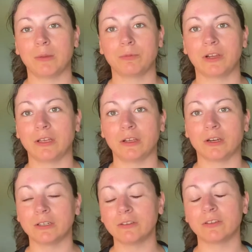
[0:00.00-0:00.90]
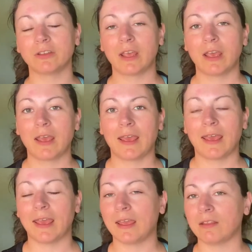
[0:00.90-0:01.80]
Brand Yarns.
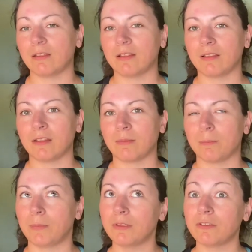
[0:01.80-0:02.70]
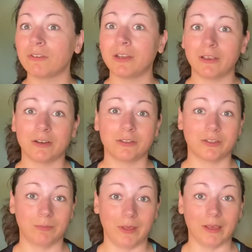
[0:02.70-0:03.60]
And since it's mystery yarn to
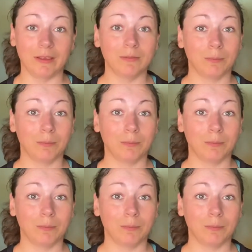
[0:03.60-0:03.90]
me,